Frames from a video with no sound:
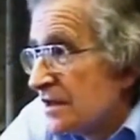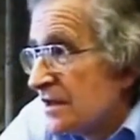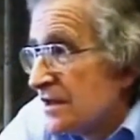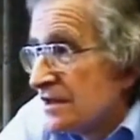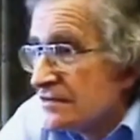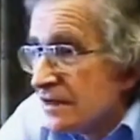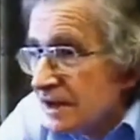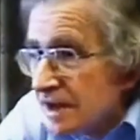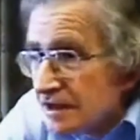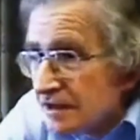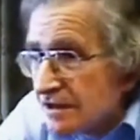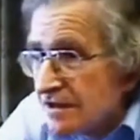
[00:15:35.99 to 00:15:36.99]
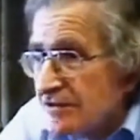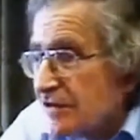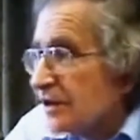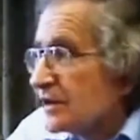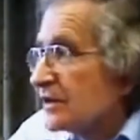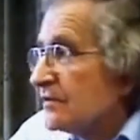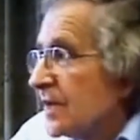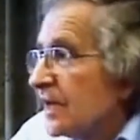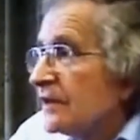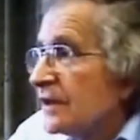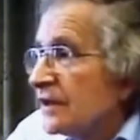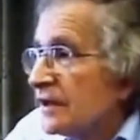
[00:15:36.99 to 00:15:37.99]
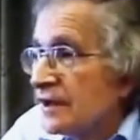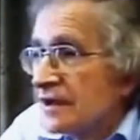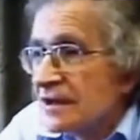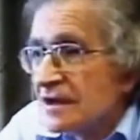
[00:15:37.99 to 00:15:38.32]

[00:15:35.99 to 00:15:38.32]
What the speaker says: And then when they sort of lost power,